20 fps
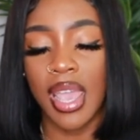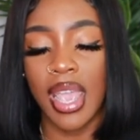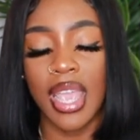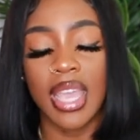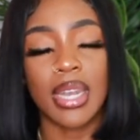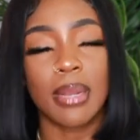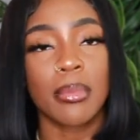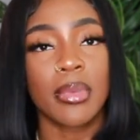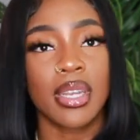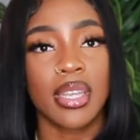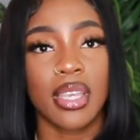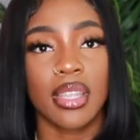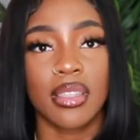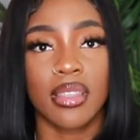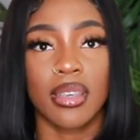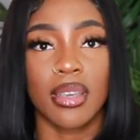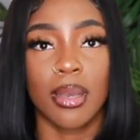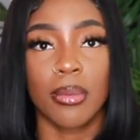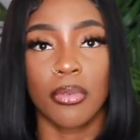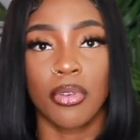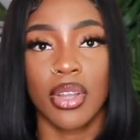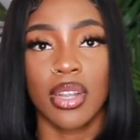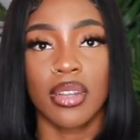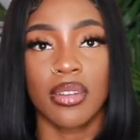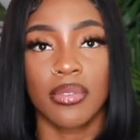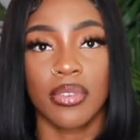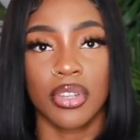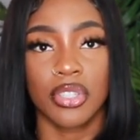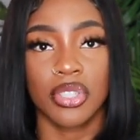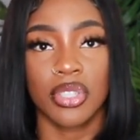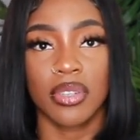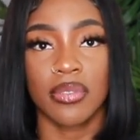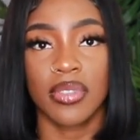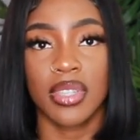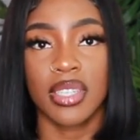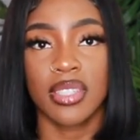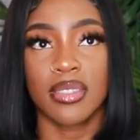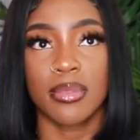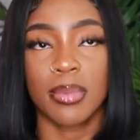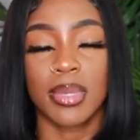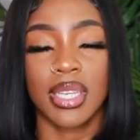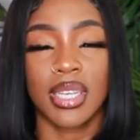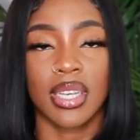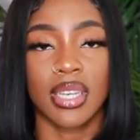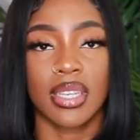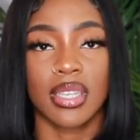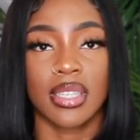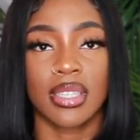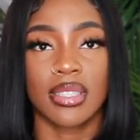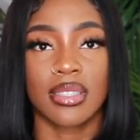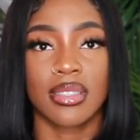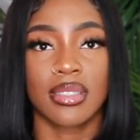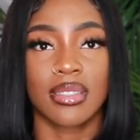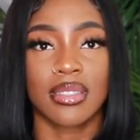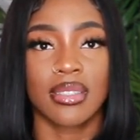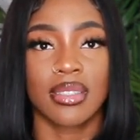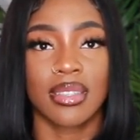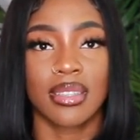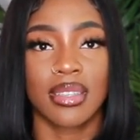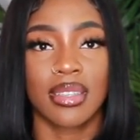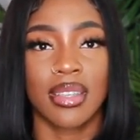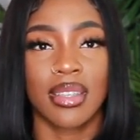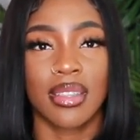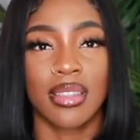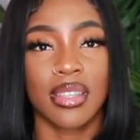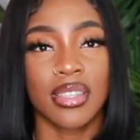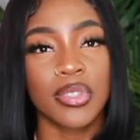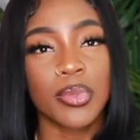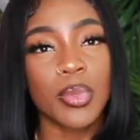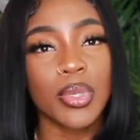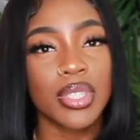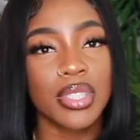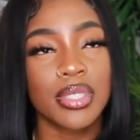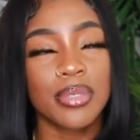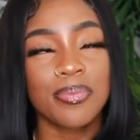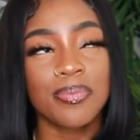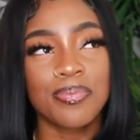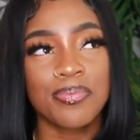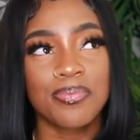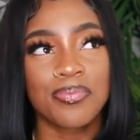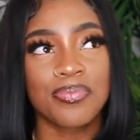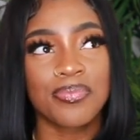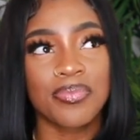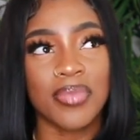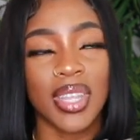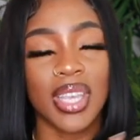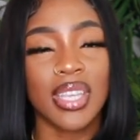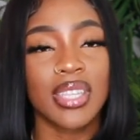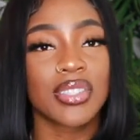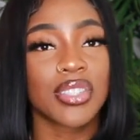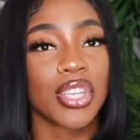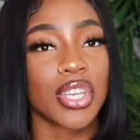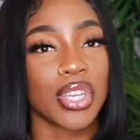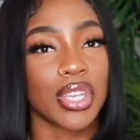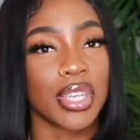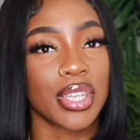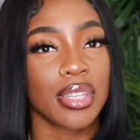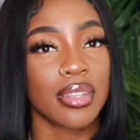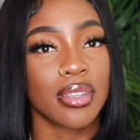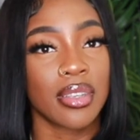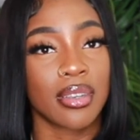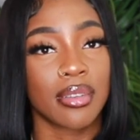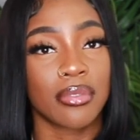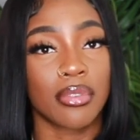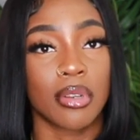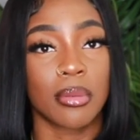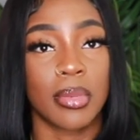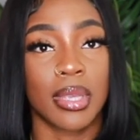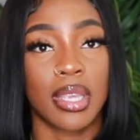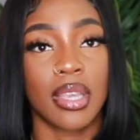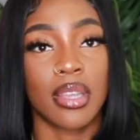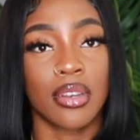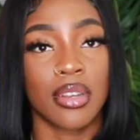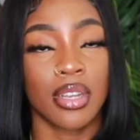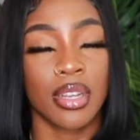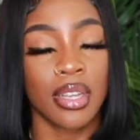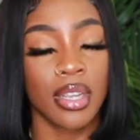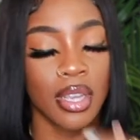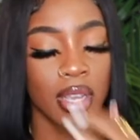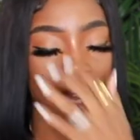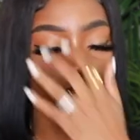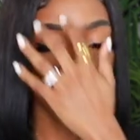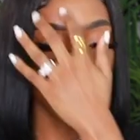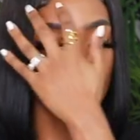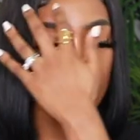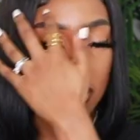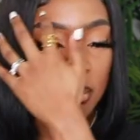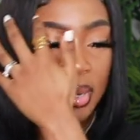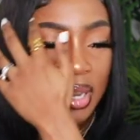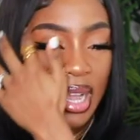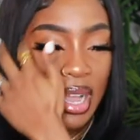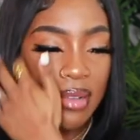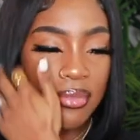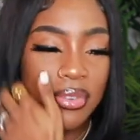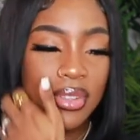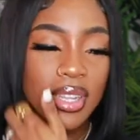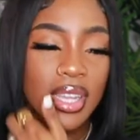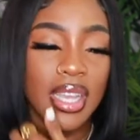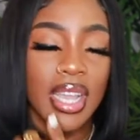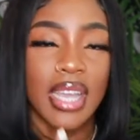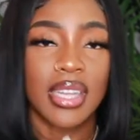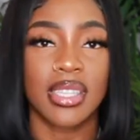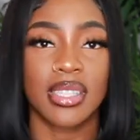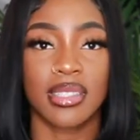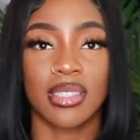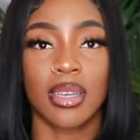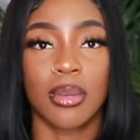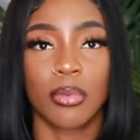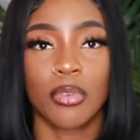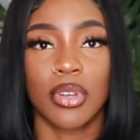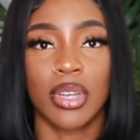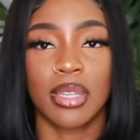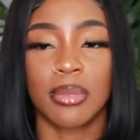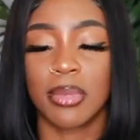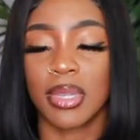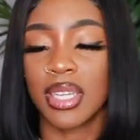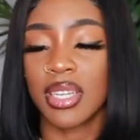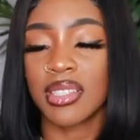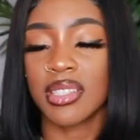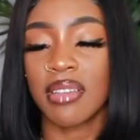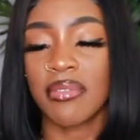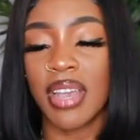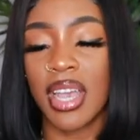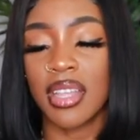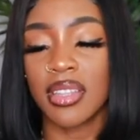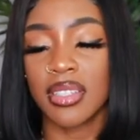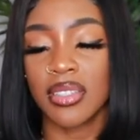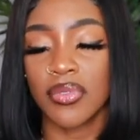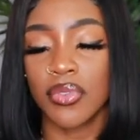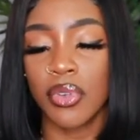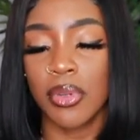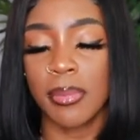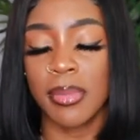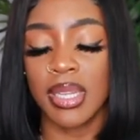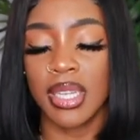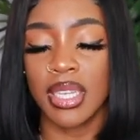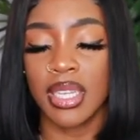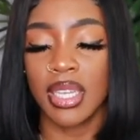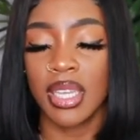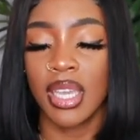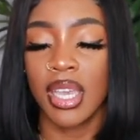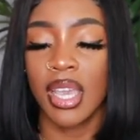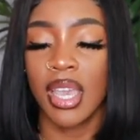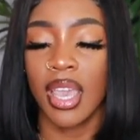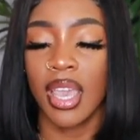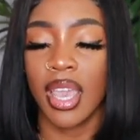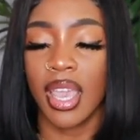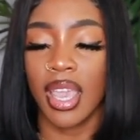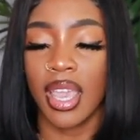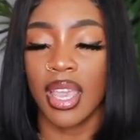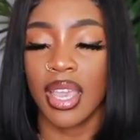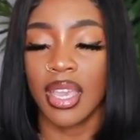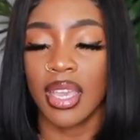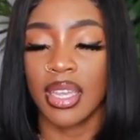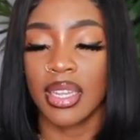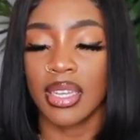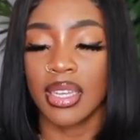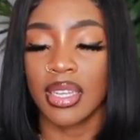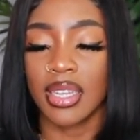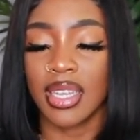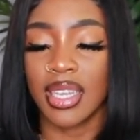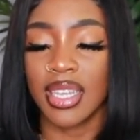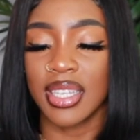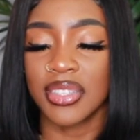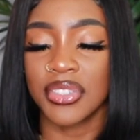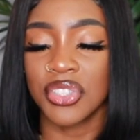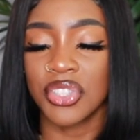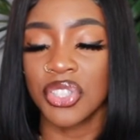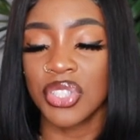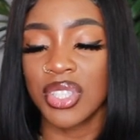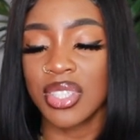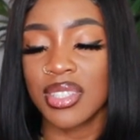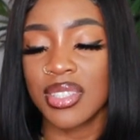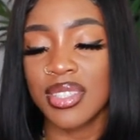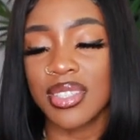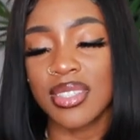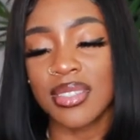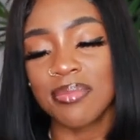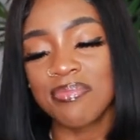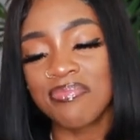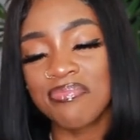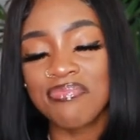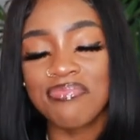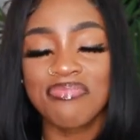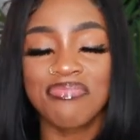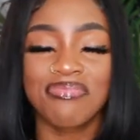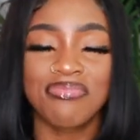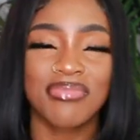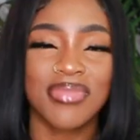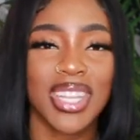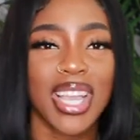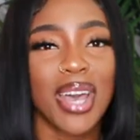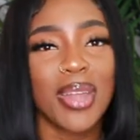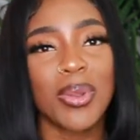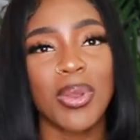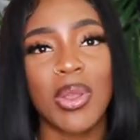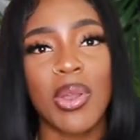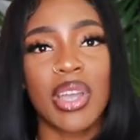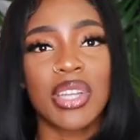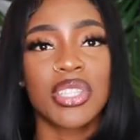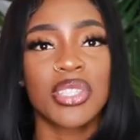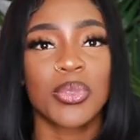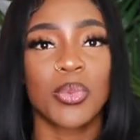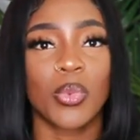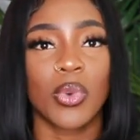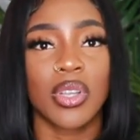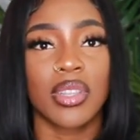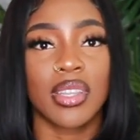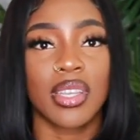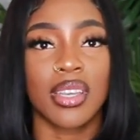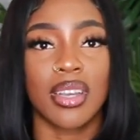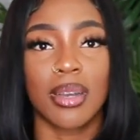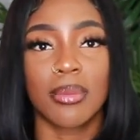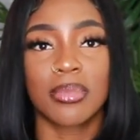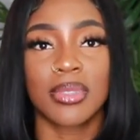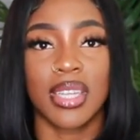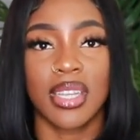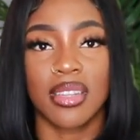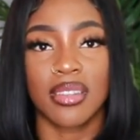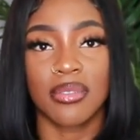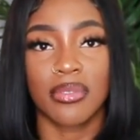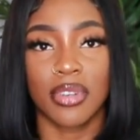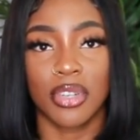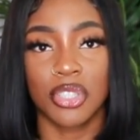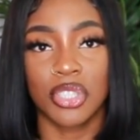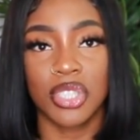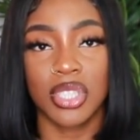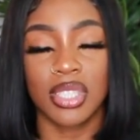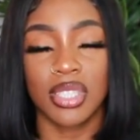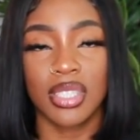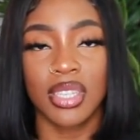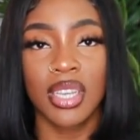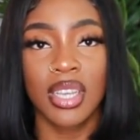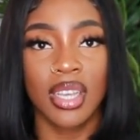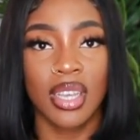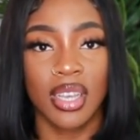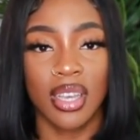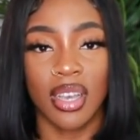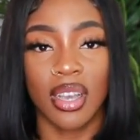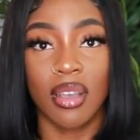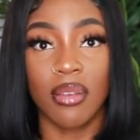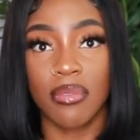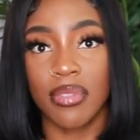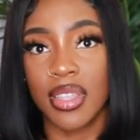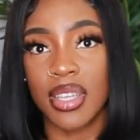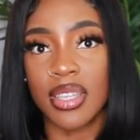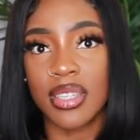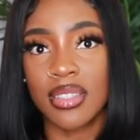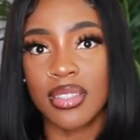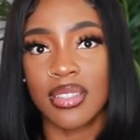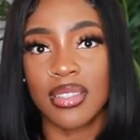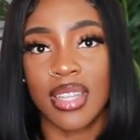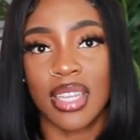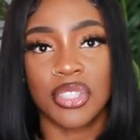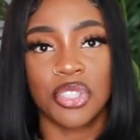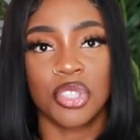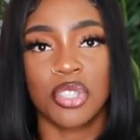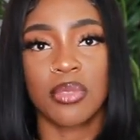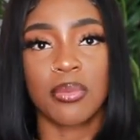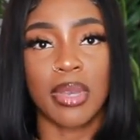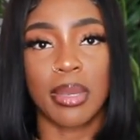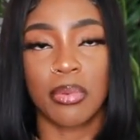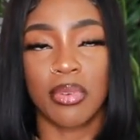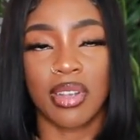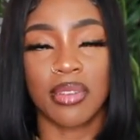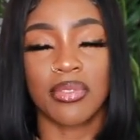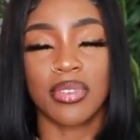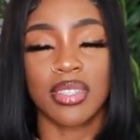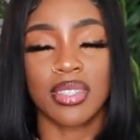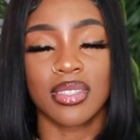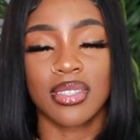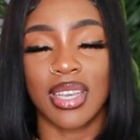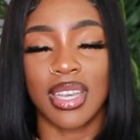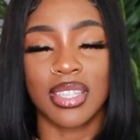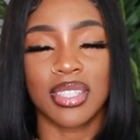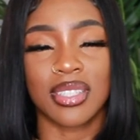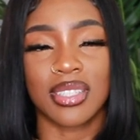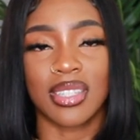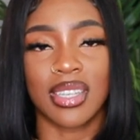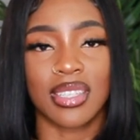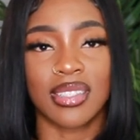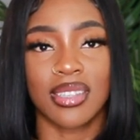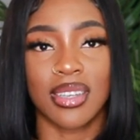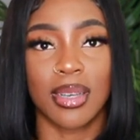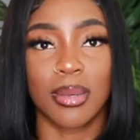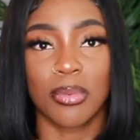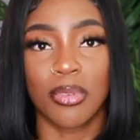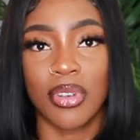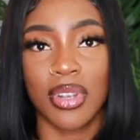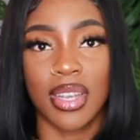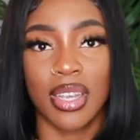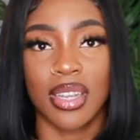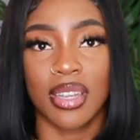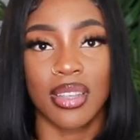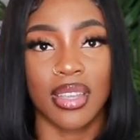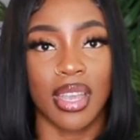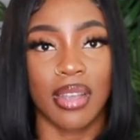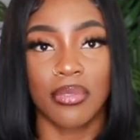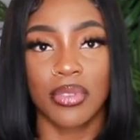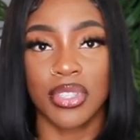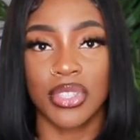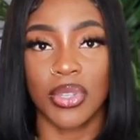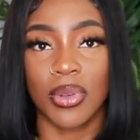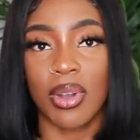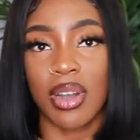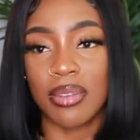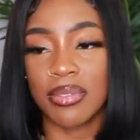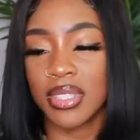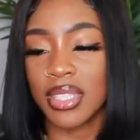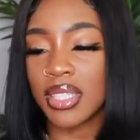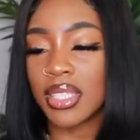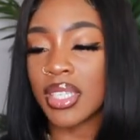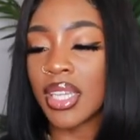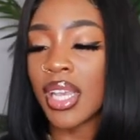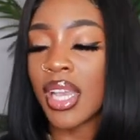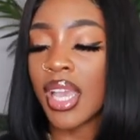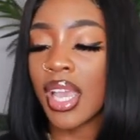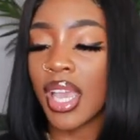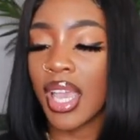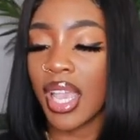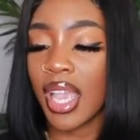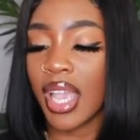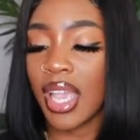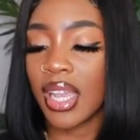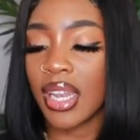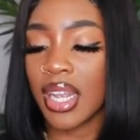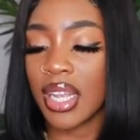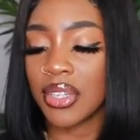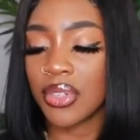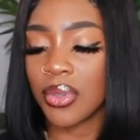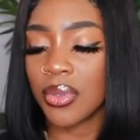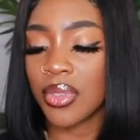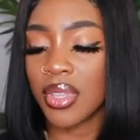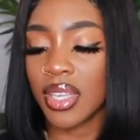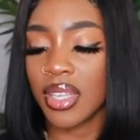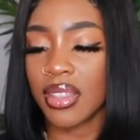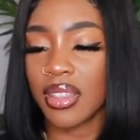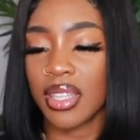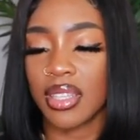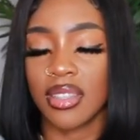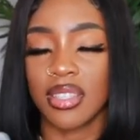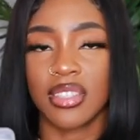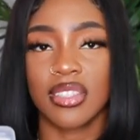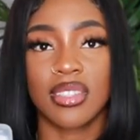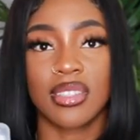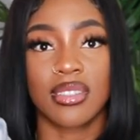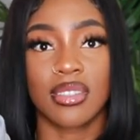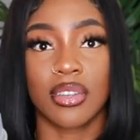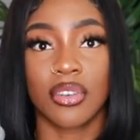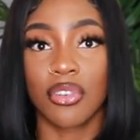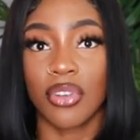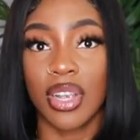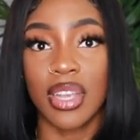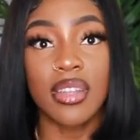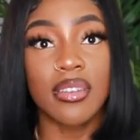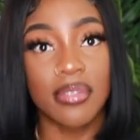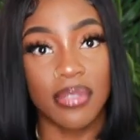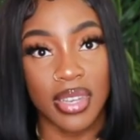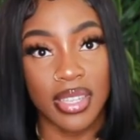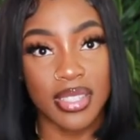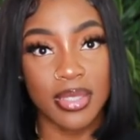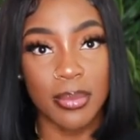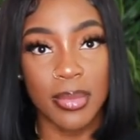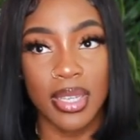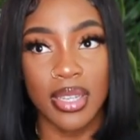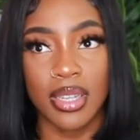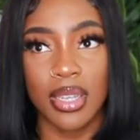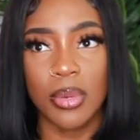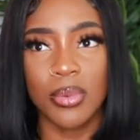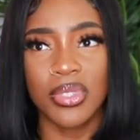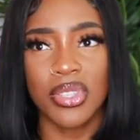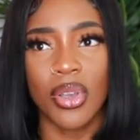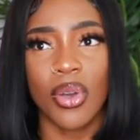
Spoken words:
And I'm gonna get the upgraded version of this because this one is good for a beginner. But I feel like I need to upgrade because I've had this for a minute and it's just, I don't know, I just want the updated version of this. That's just my preference. I just like to upgrade every so often. And I do think that this is a great investment. It was